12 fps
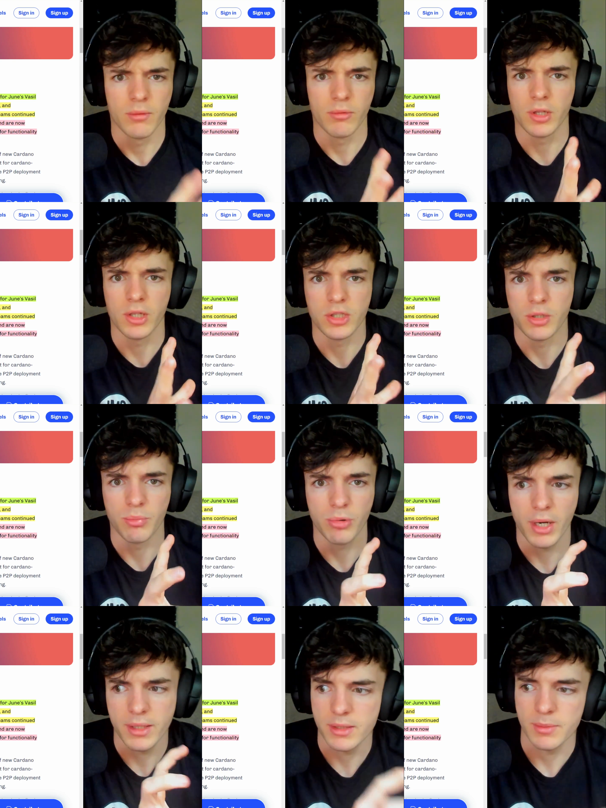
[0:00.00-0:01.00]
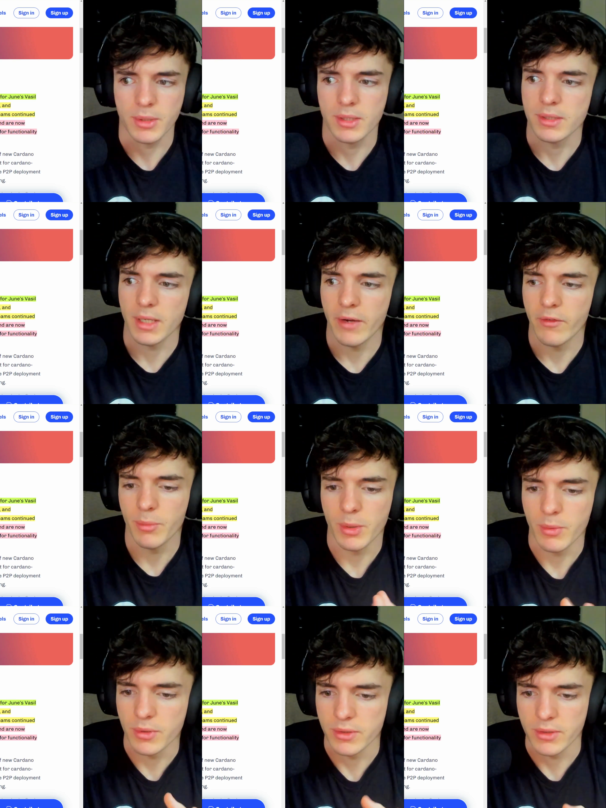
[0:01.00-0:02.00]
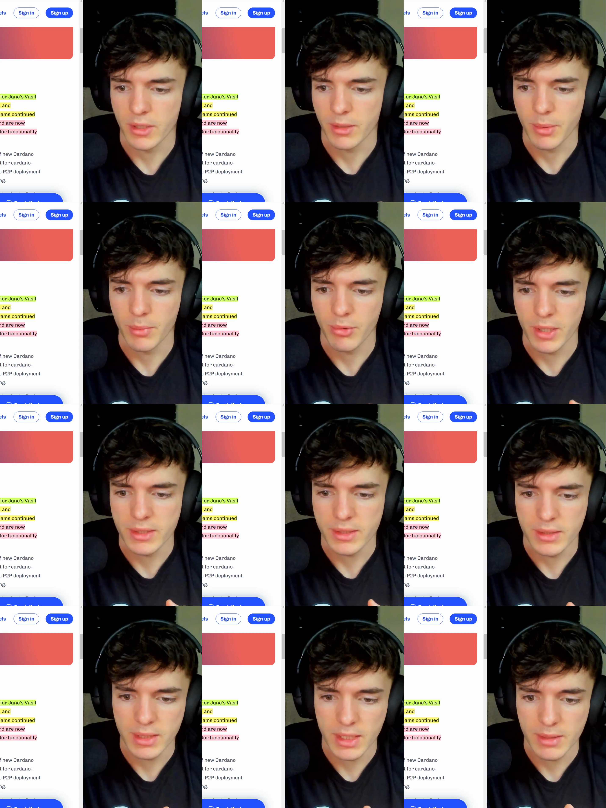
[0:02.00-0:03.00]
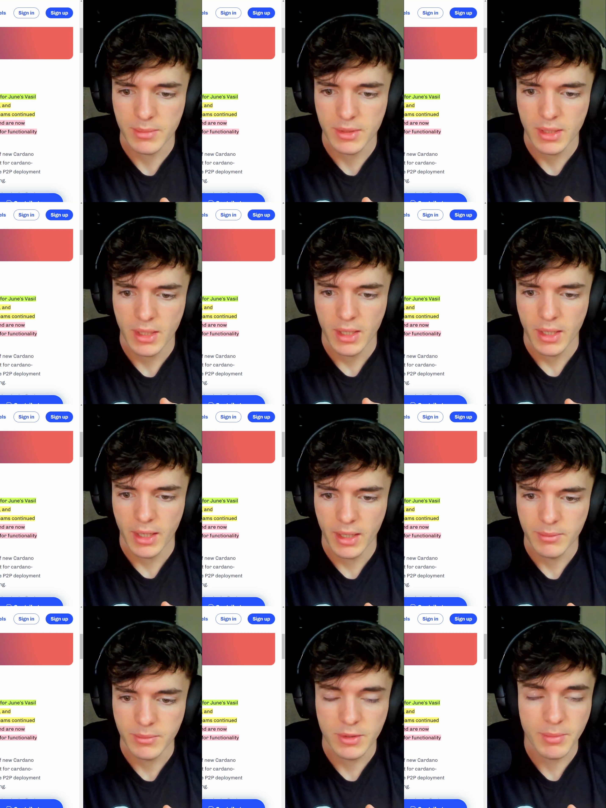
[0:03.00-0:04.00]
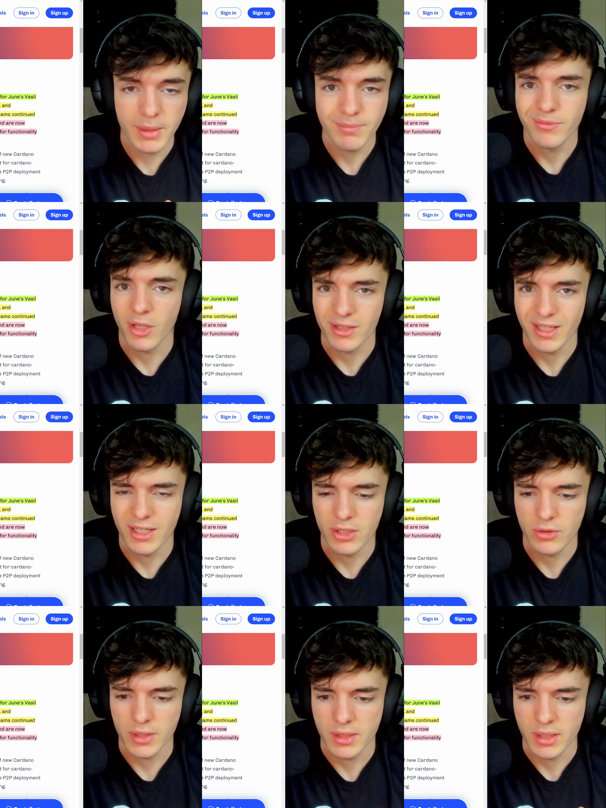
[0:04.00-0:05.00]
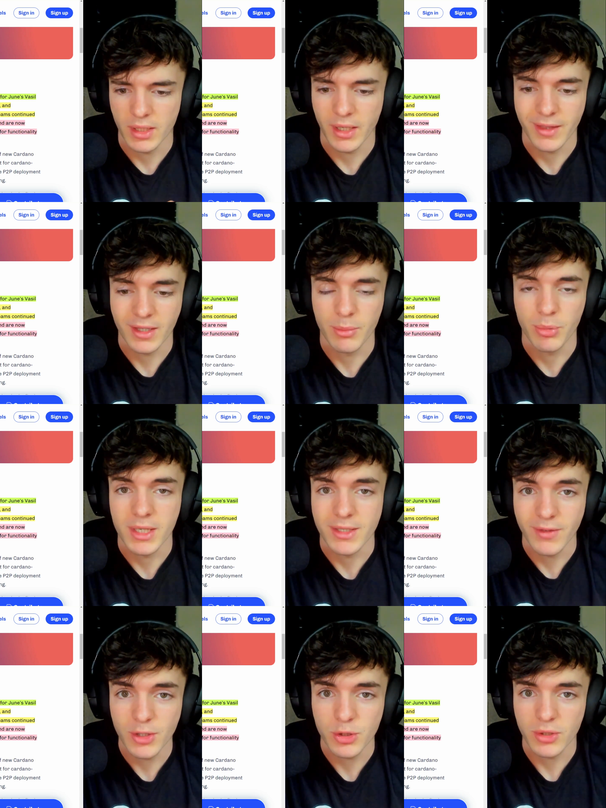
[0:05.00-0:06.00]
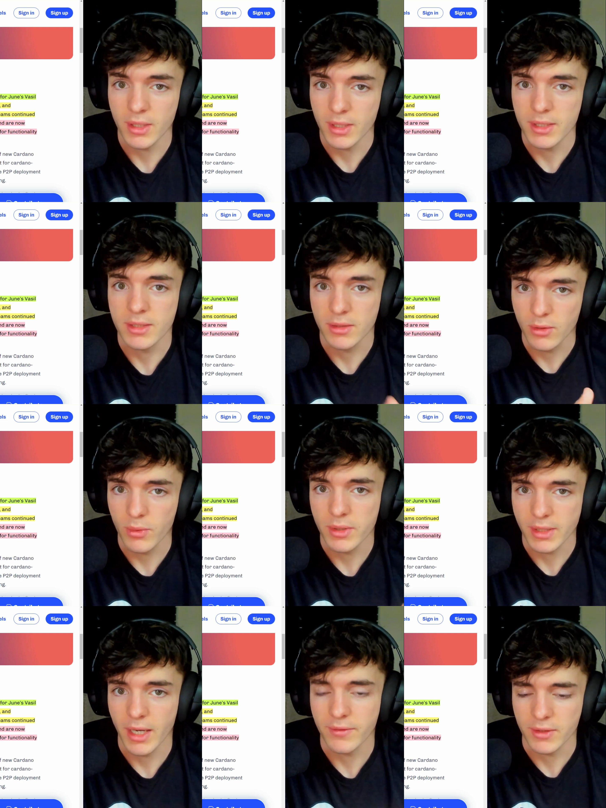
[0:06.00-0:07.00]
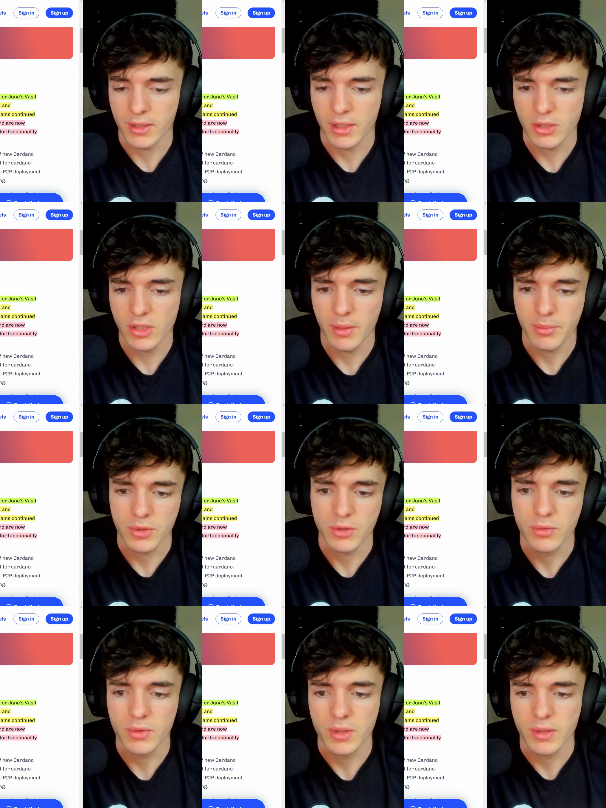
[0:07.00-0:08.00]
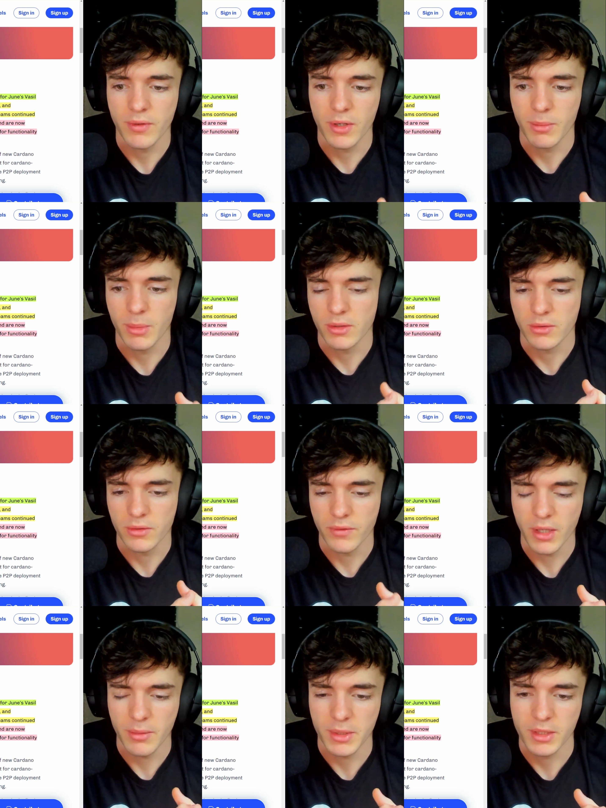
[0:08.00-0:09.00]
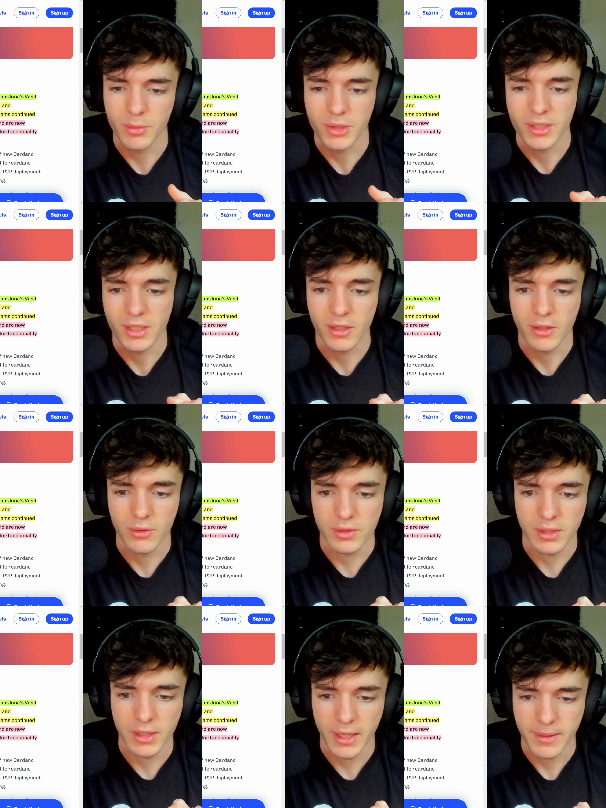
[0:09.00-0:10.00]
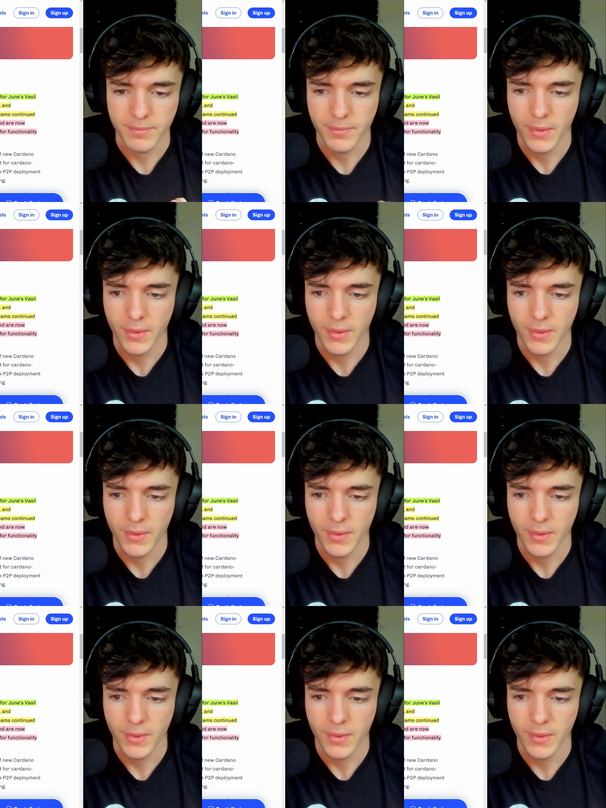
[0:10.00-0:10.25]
relation to price because everybody wants to talk about price, it seems. Um, to me, not that interesting. I think the price eventually is going to have to catch up to the fundamental development that we're seeing here today.